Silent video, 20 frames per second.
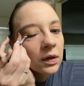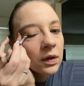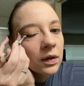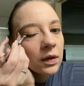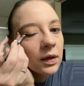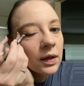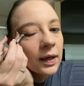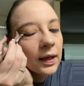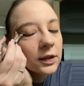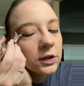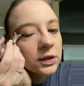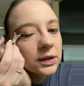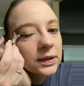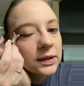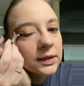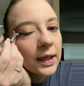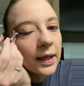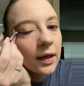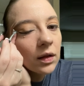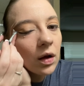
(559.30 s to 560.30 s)
And I just
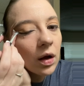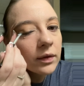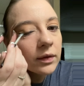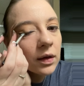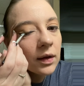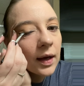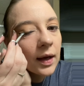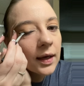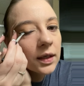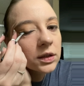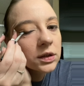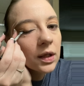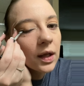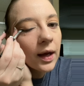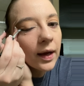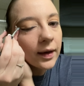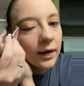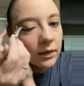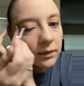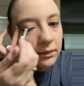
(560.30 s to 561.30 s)
stay along the lash
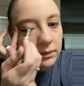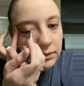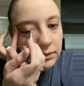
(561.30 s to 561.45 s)
line.